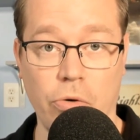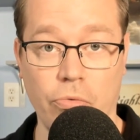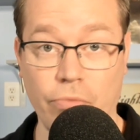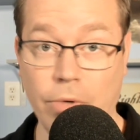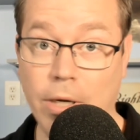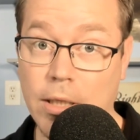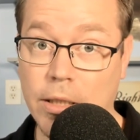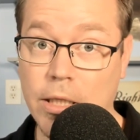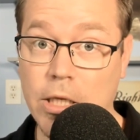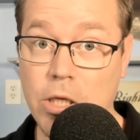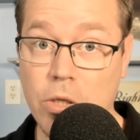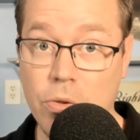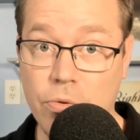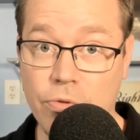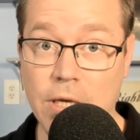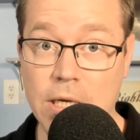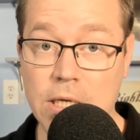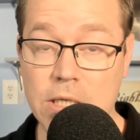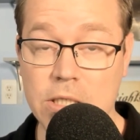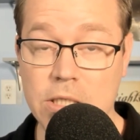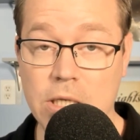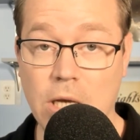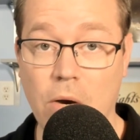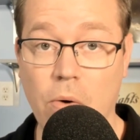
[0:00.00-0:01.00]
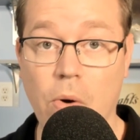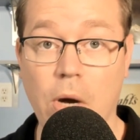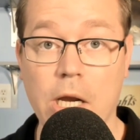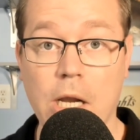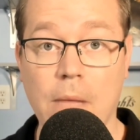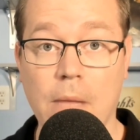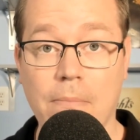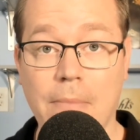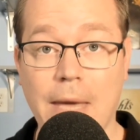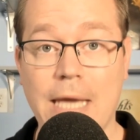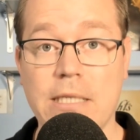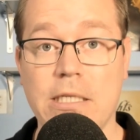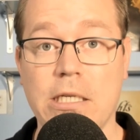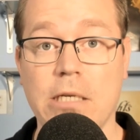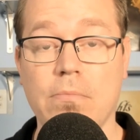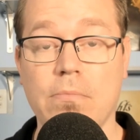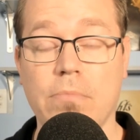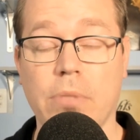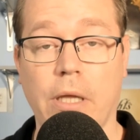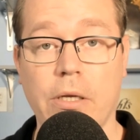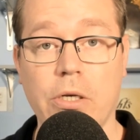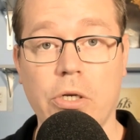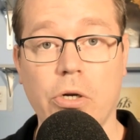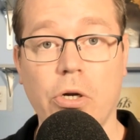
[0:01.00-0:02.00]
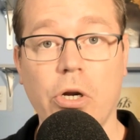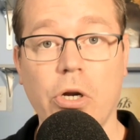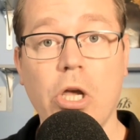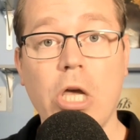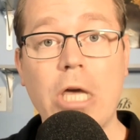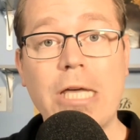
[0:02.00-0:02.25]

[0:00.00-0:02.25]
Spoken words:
Really? You think so? An amazing blunder?